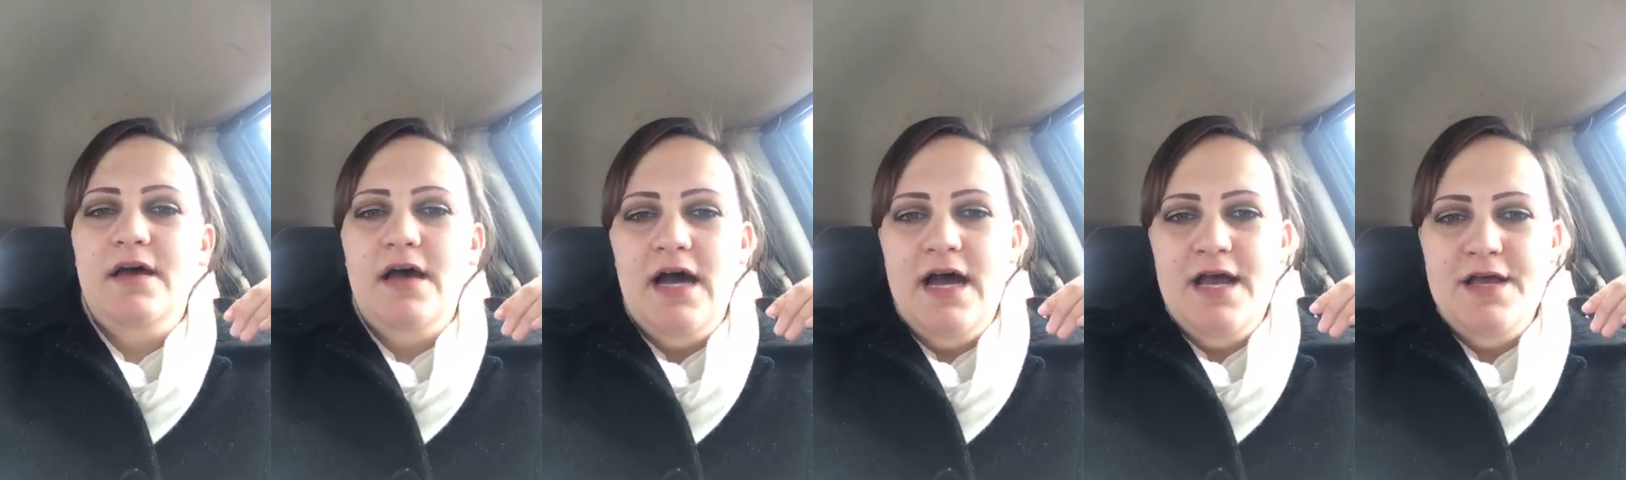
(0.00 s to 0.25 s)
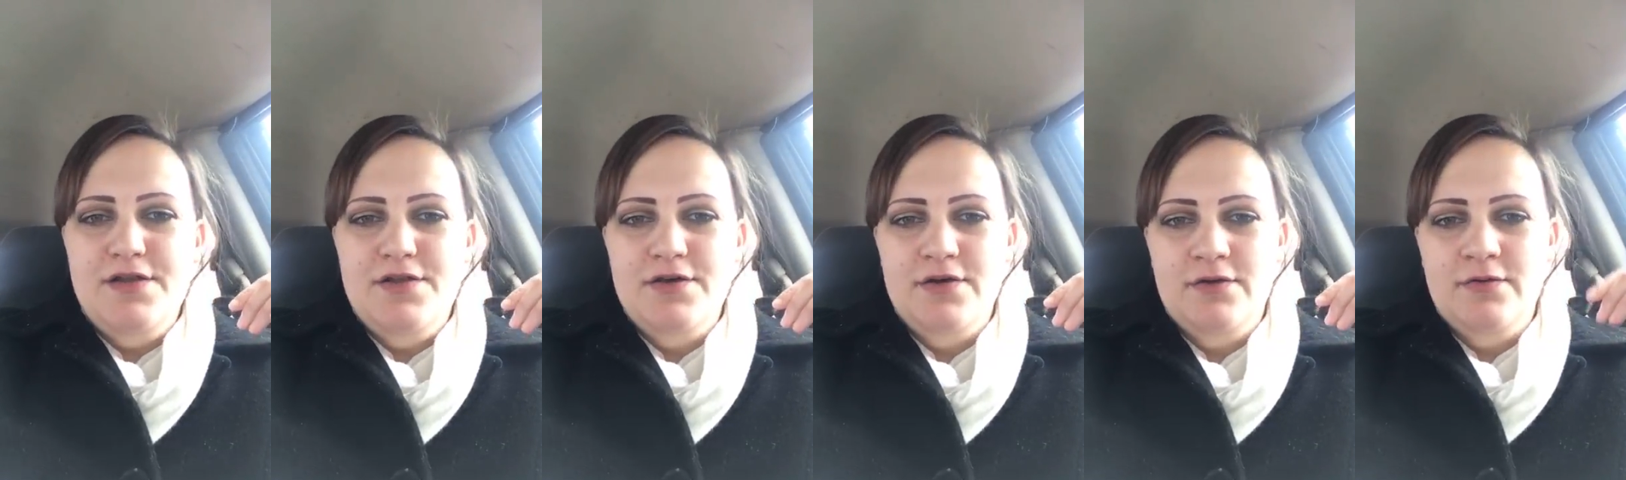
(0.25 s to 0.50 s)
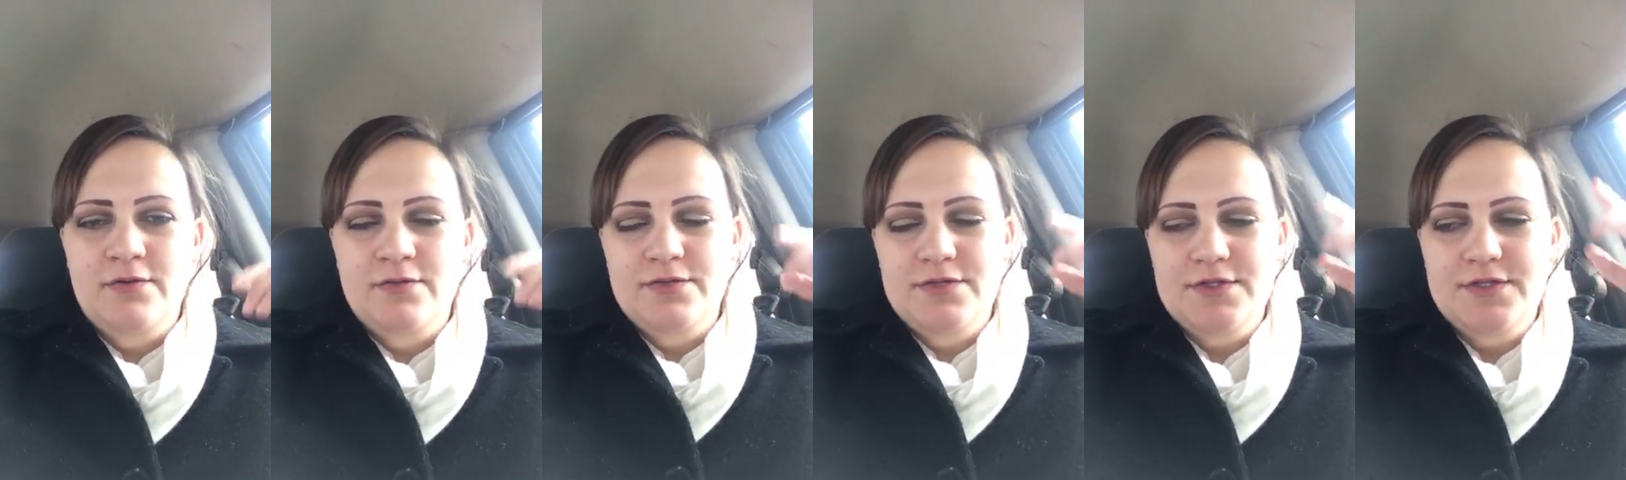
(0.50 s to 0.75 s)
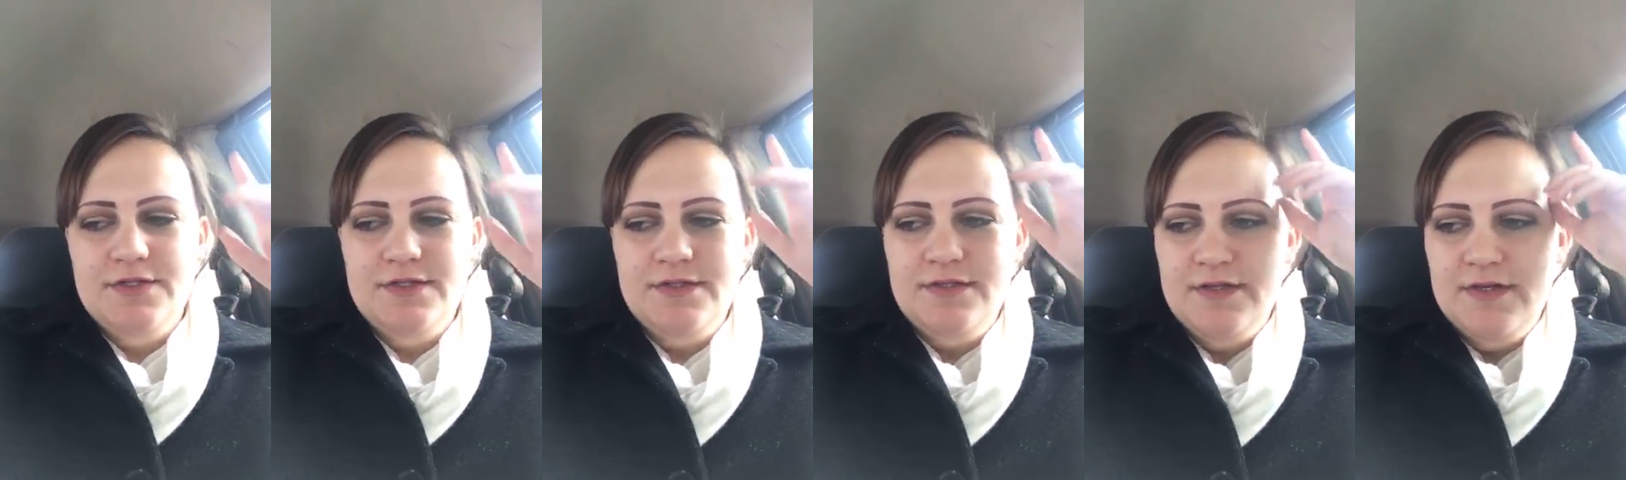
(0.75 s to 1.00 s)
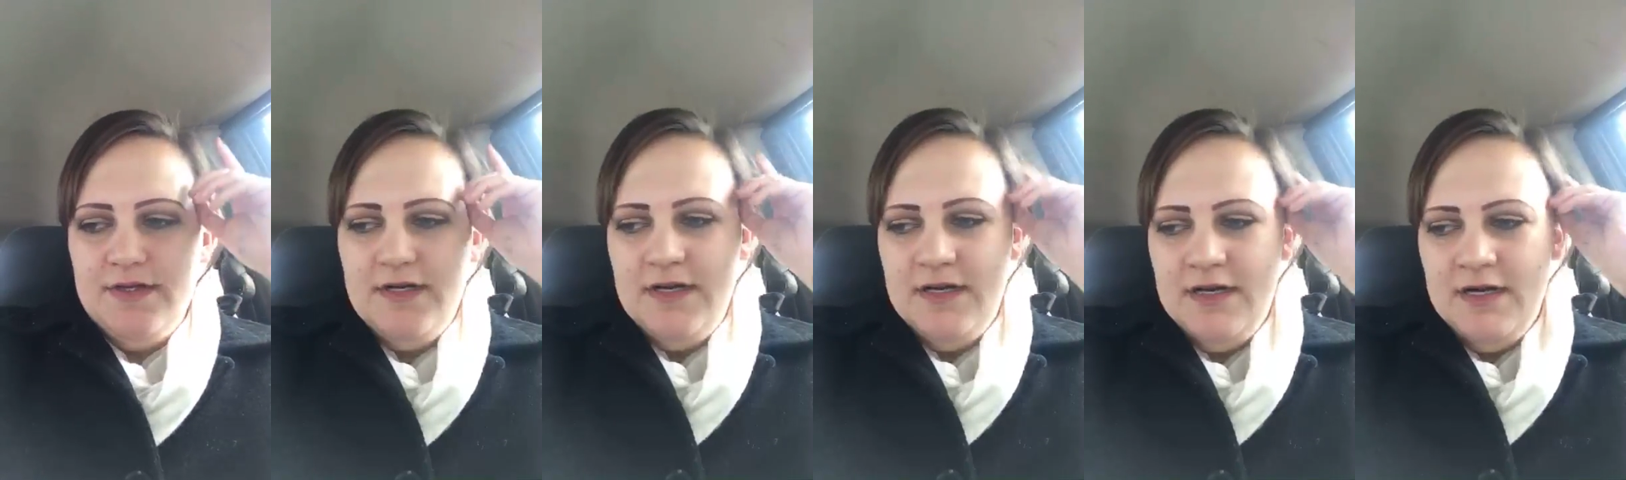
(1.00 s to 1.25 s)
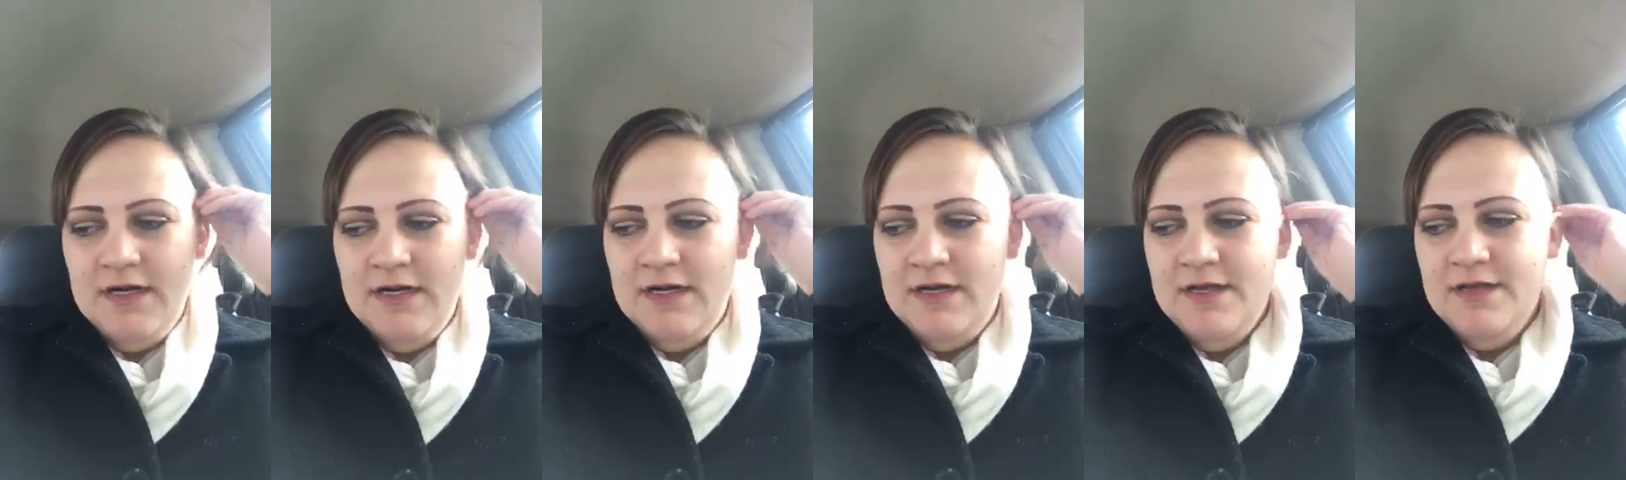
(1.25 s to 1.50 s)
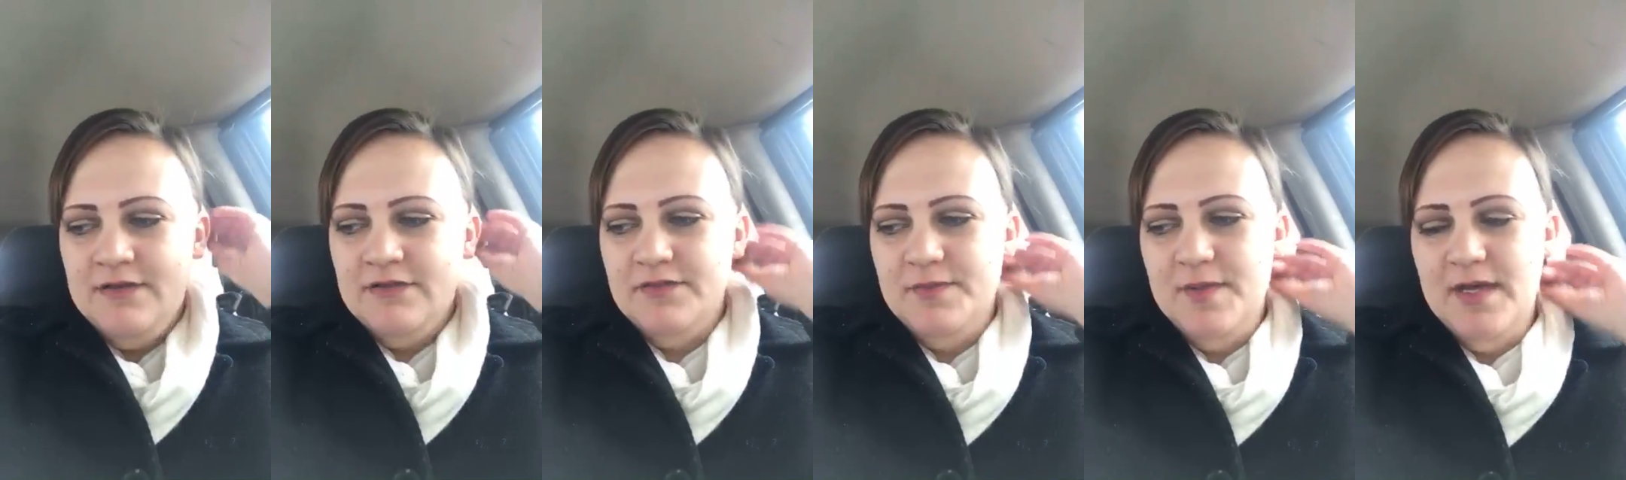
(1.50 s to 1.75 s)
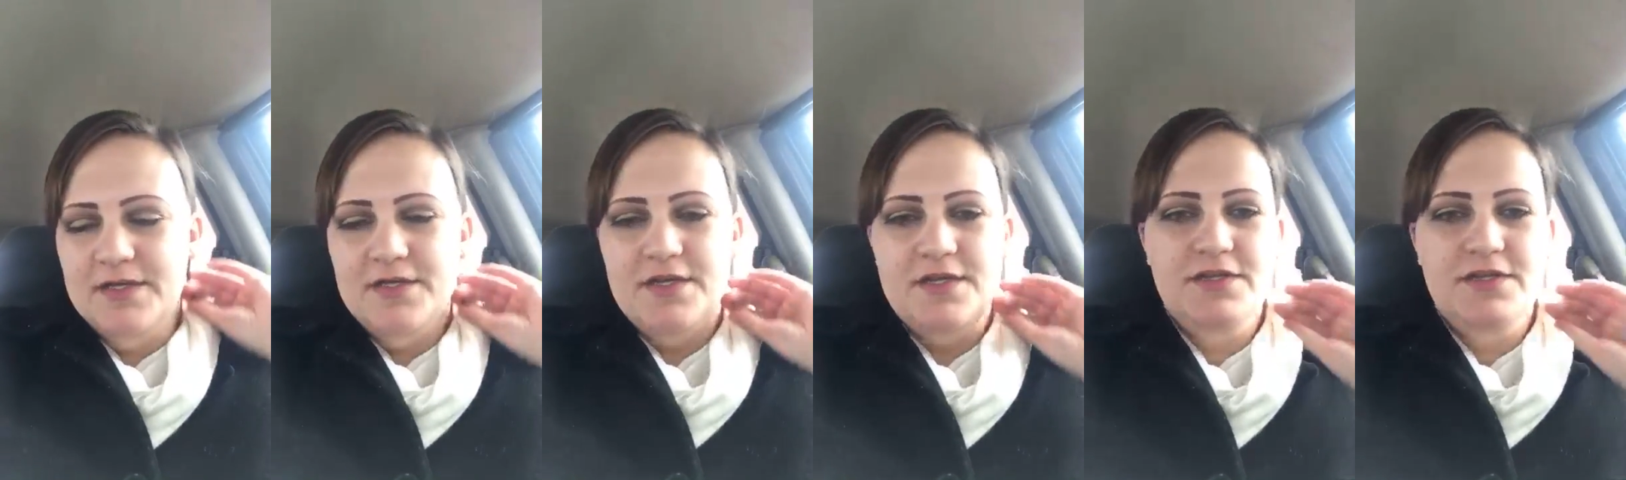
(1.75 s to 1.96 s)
I don't expect